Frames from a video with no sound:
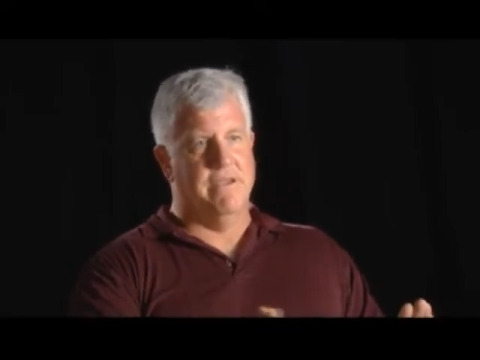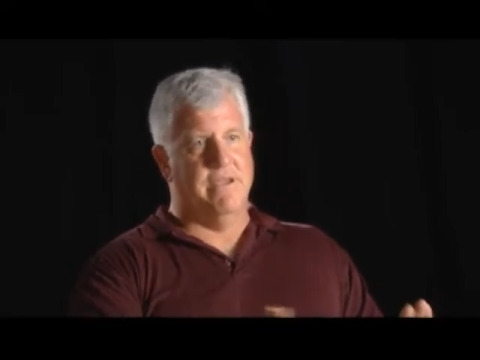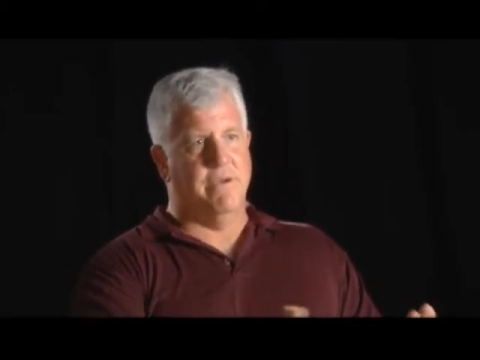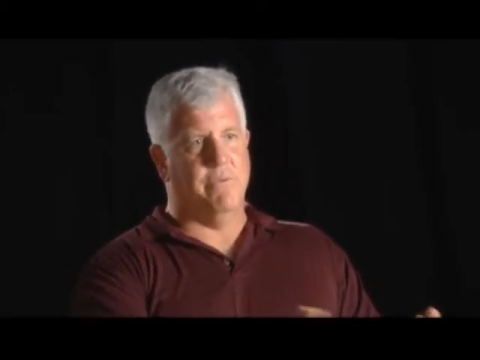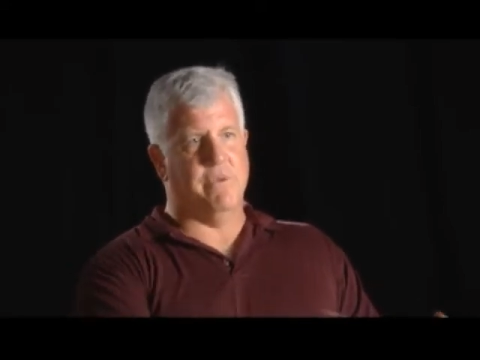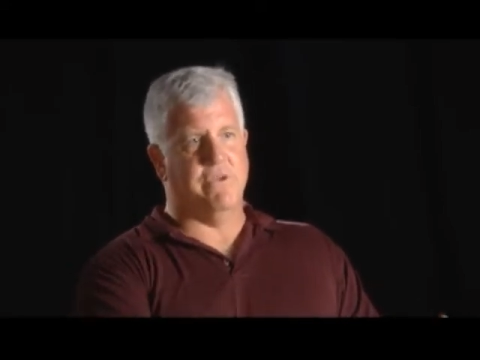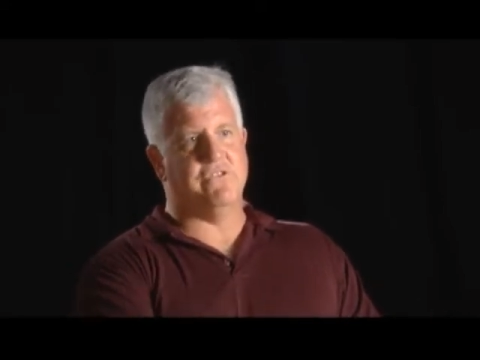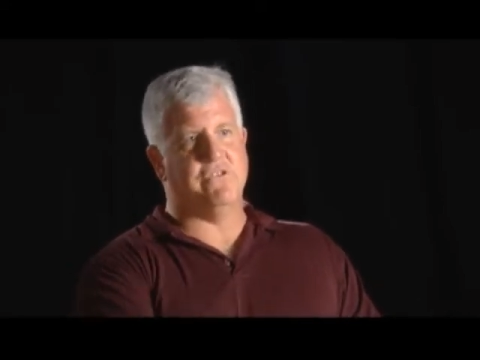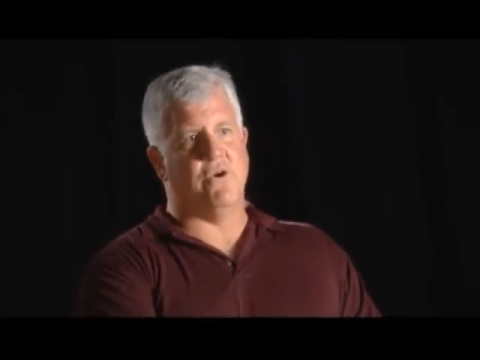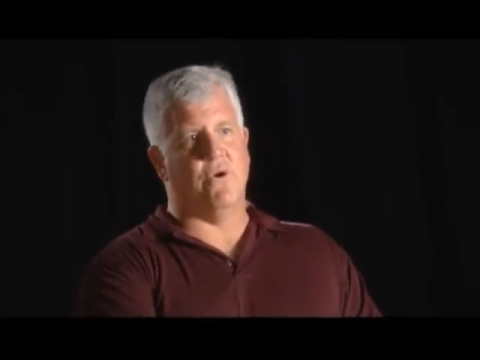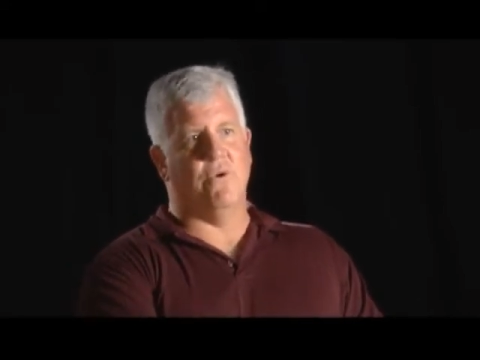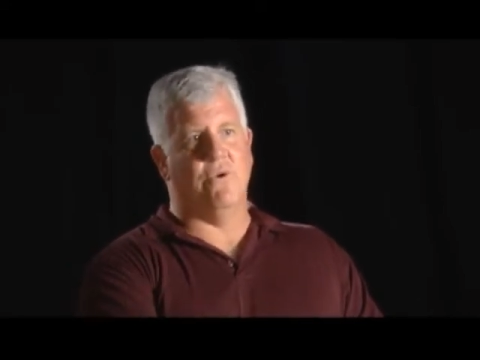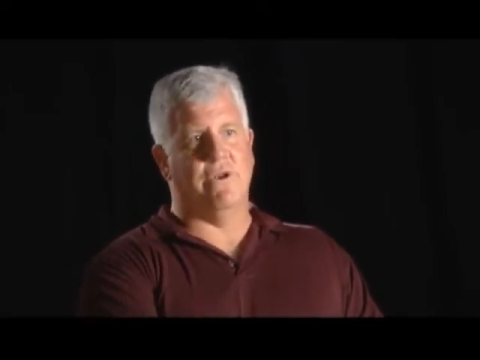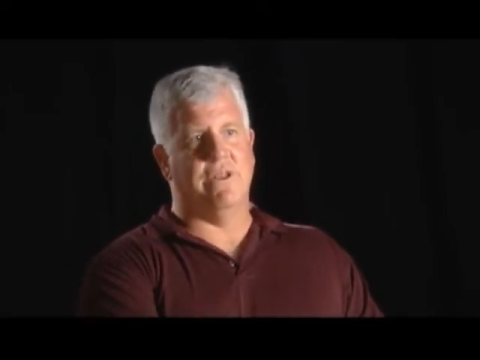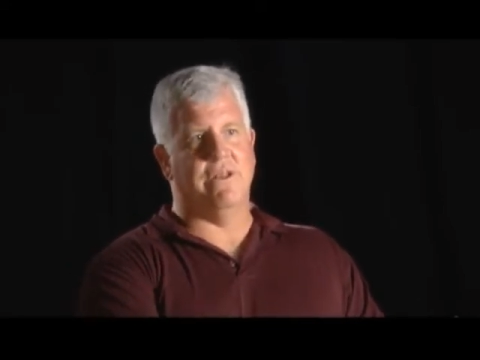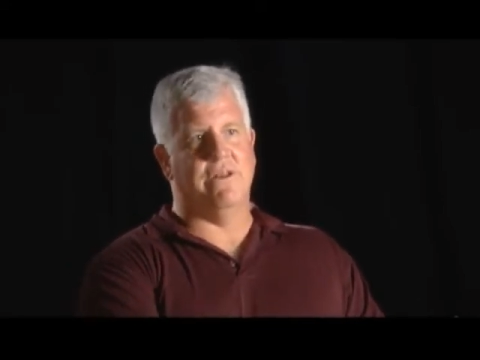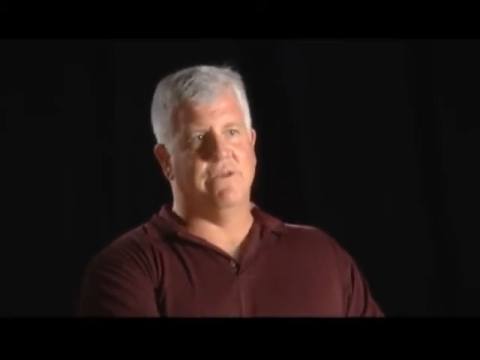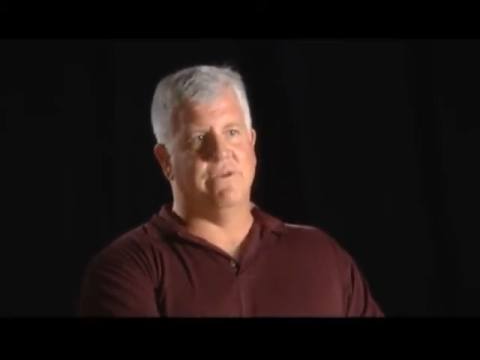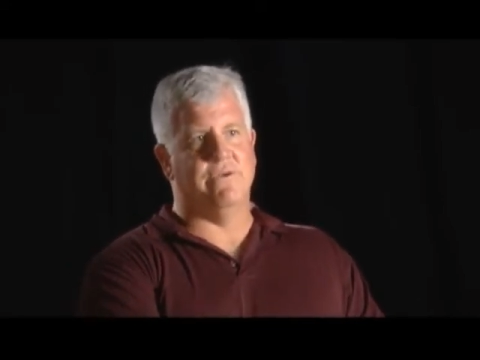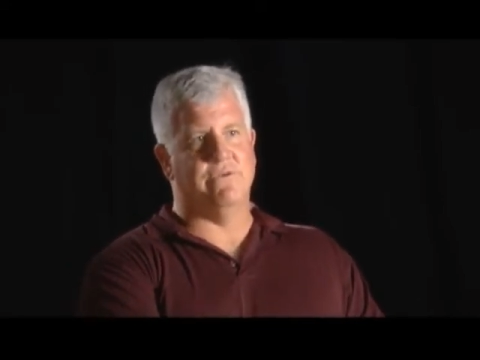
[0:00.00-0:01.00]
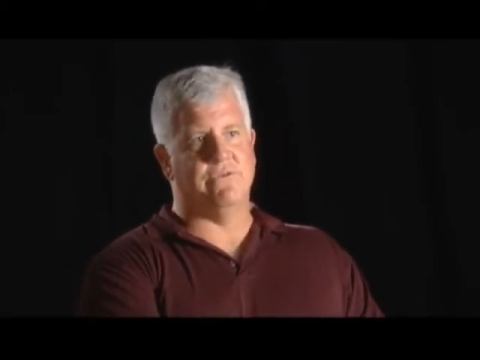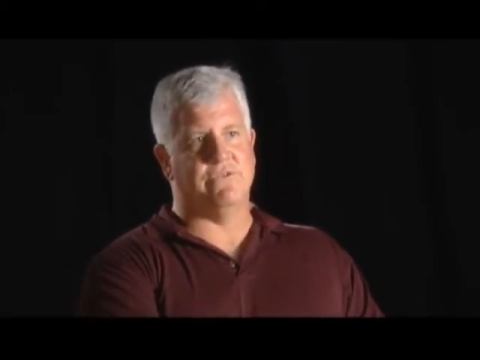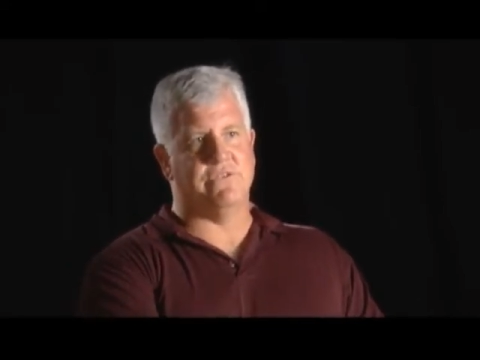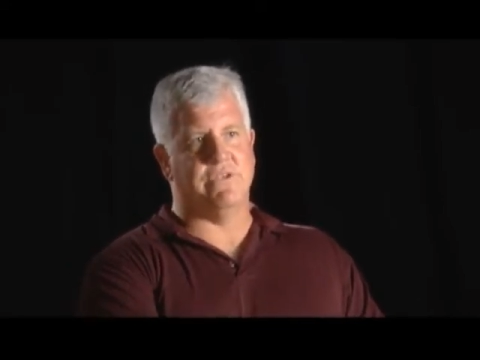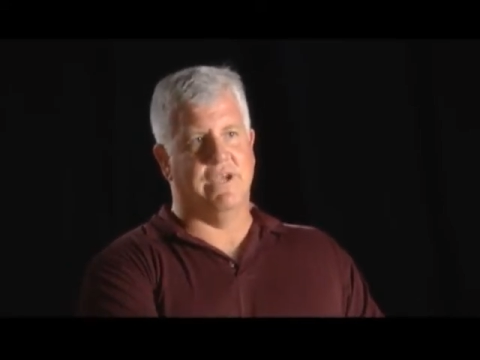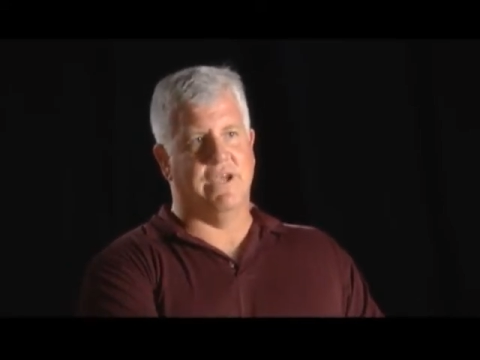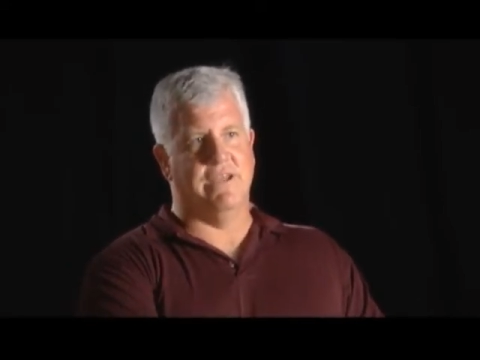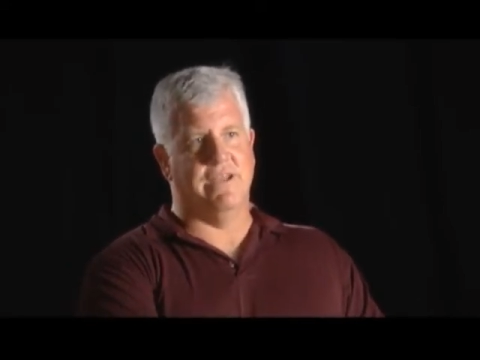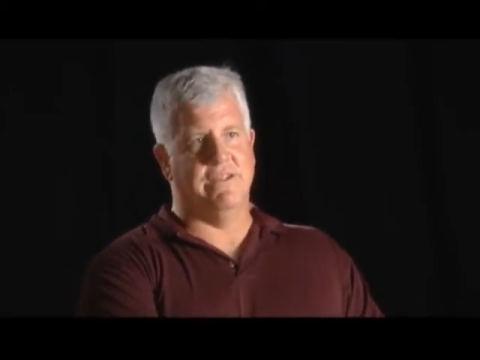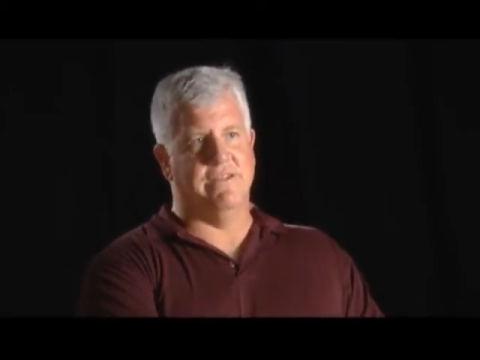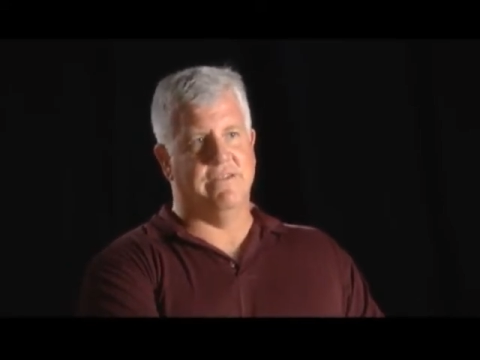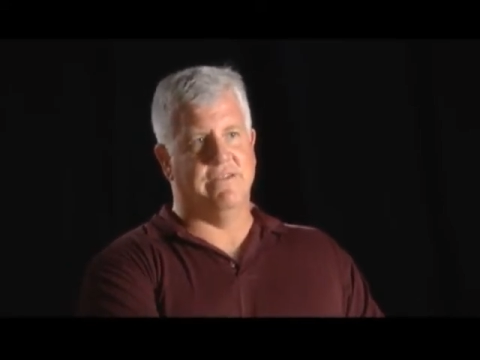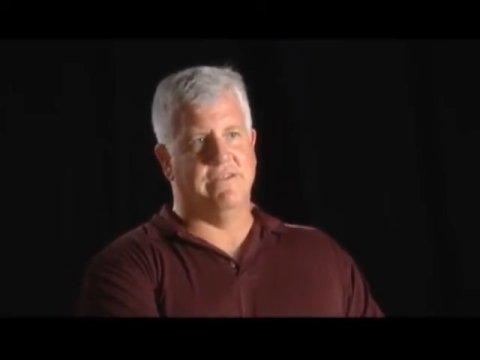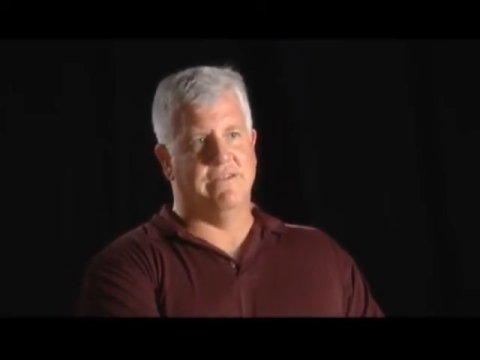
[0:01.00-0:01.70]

and we totally lose sight